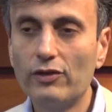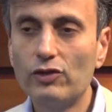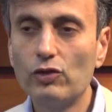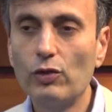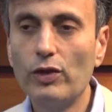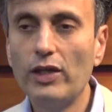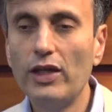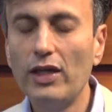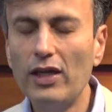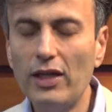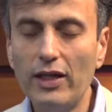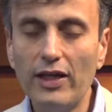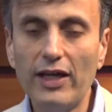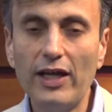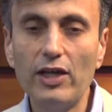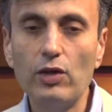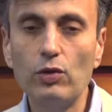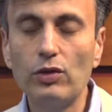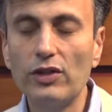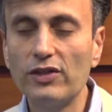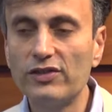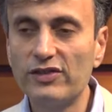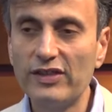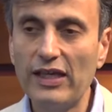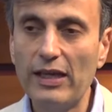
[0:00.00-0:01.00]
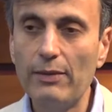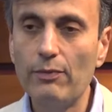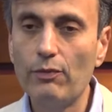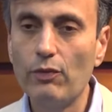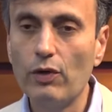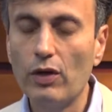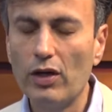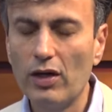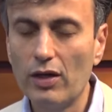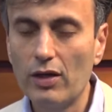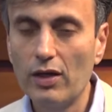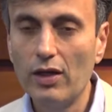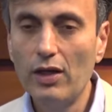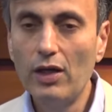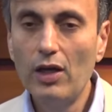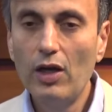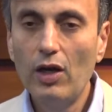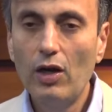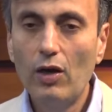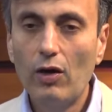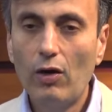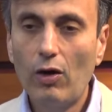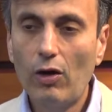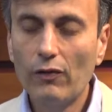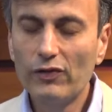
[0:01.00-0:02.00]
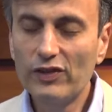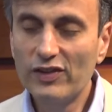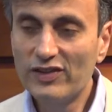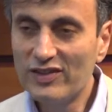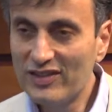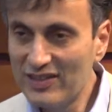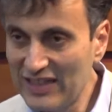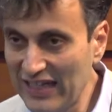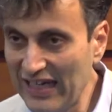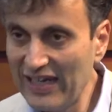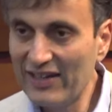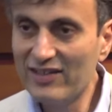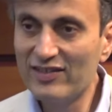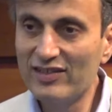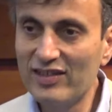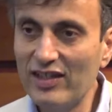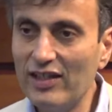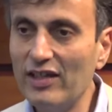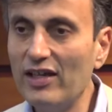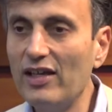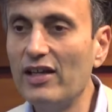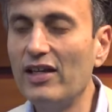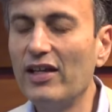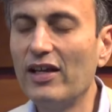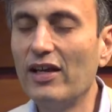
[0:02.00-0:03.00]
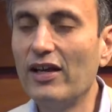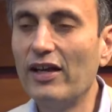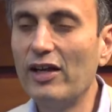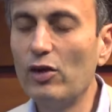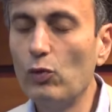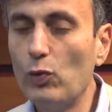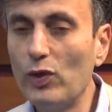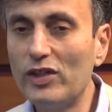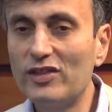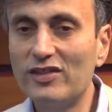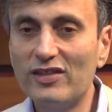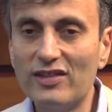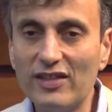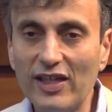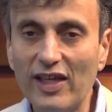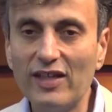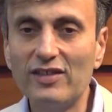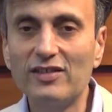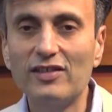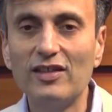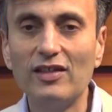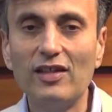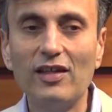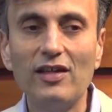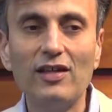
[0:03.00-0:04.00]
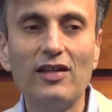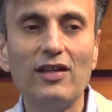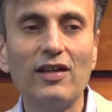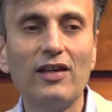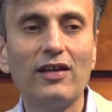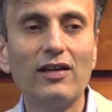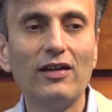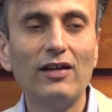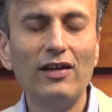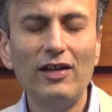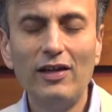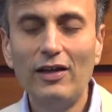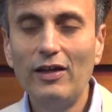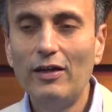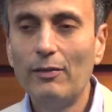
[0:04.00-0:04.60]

So in India, I do the same work of the states in India and which states in India,